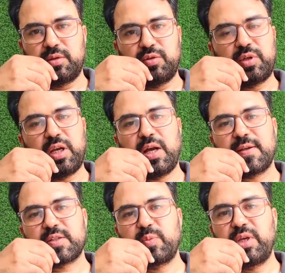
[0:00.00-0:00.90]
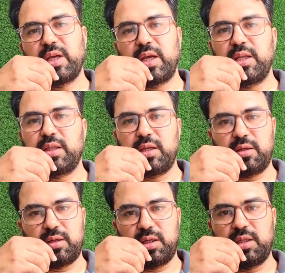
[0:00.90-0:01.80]
You can ask me
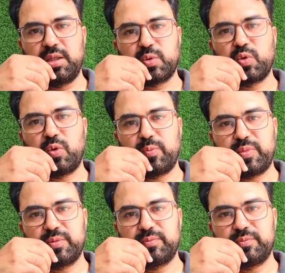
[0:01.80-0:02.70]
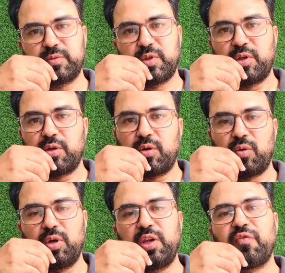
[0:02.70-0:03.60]
anything in this group,
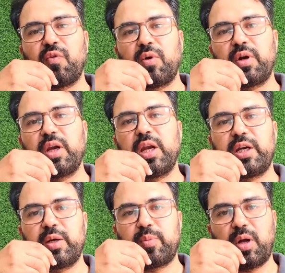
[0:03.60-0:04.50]
only phone related